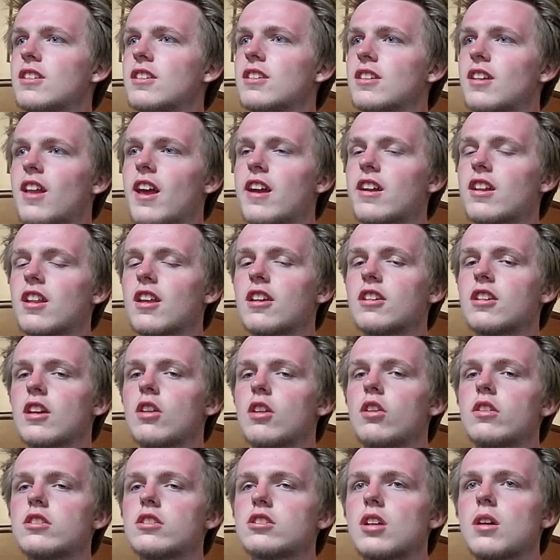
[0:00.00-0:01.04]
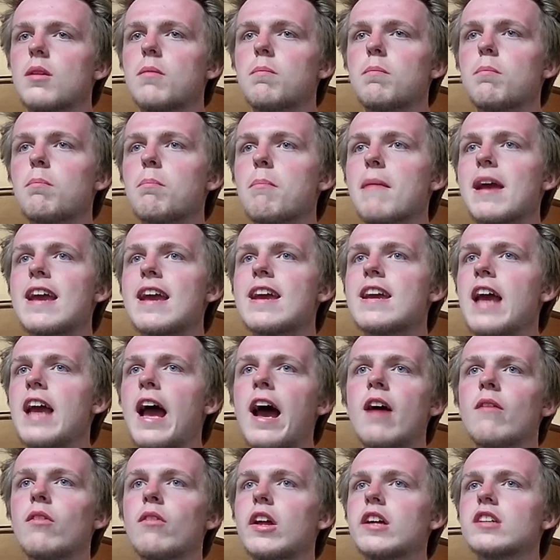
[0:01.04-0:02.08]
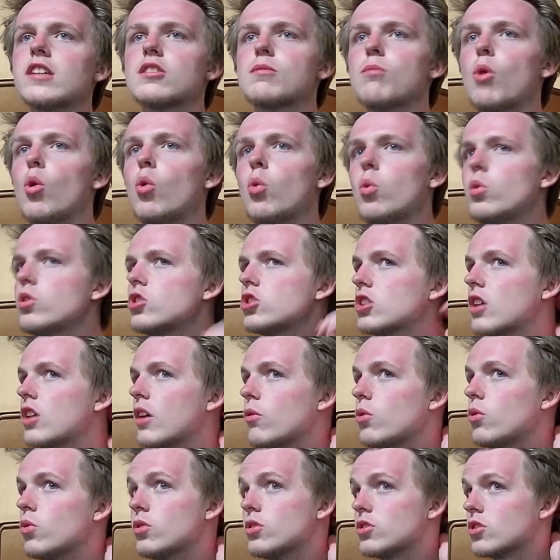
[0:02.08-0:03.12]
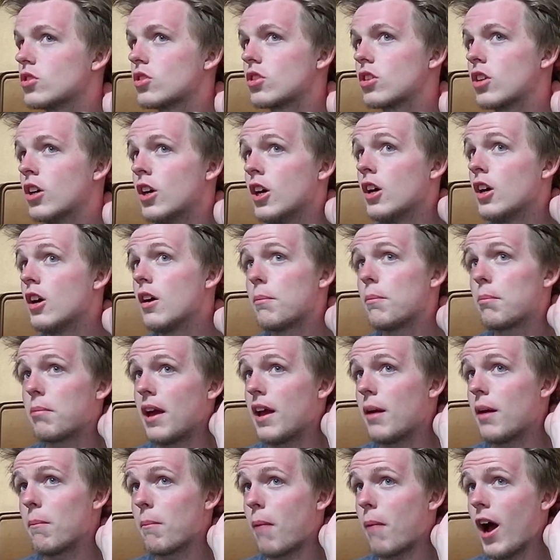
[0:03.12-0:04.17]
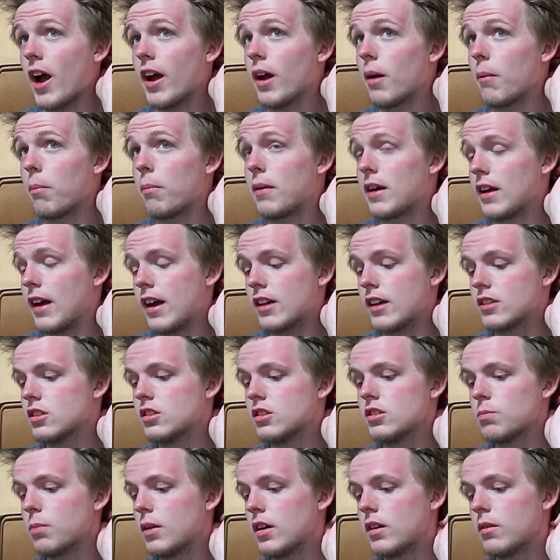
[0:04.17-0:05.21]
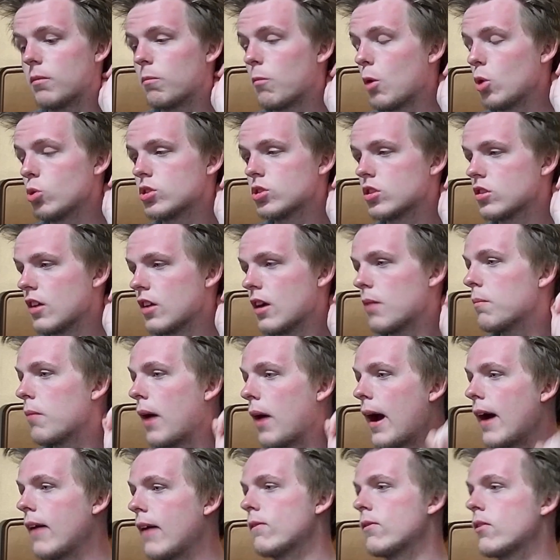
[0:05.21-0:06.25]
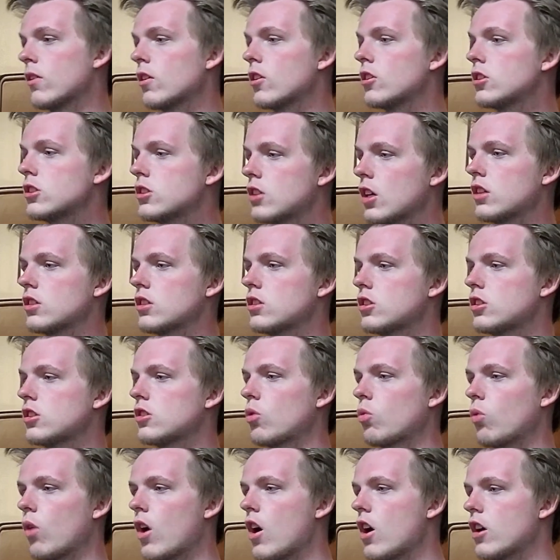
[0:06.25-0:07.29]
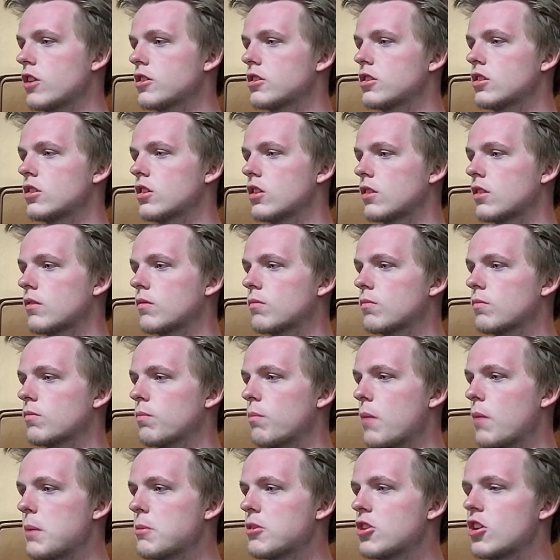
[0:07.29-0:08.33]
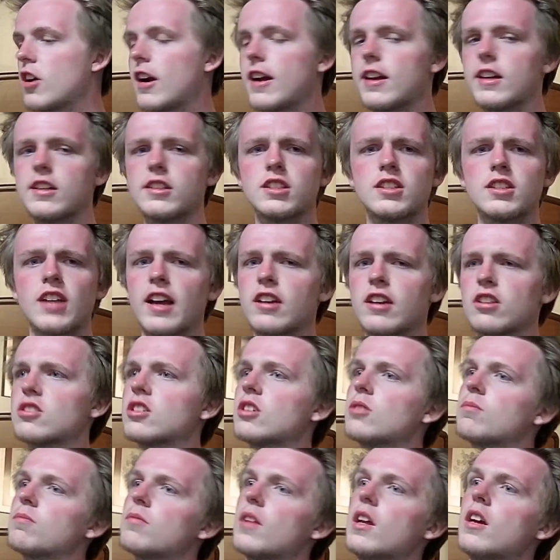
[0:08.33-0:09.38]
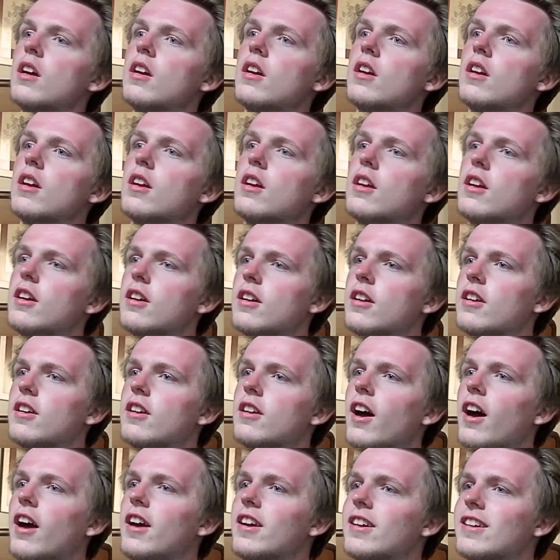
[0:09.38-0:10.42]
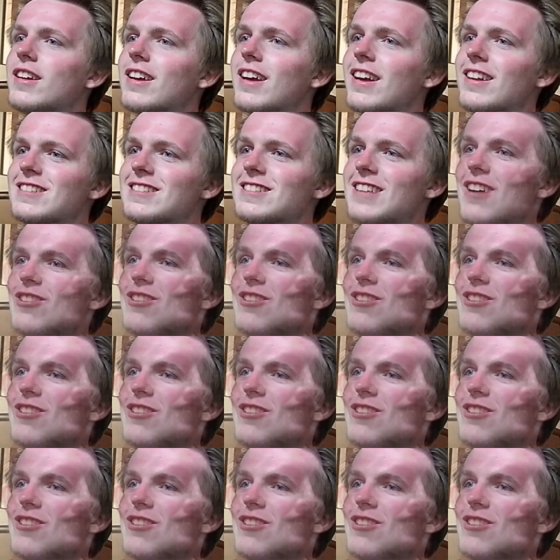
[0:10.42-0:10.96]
Like they don't. Some may have like some old shovels or pickaxes, but most of them have sticks, rocks, and maybe their hands. I don't know. It sounds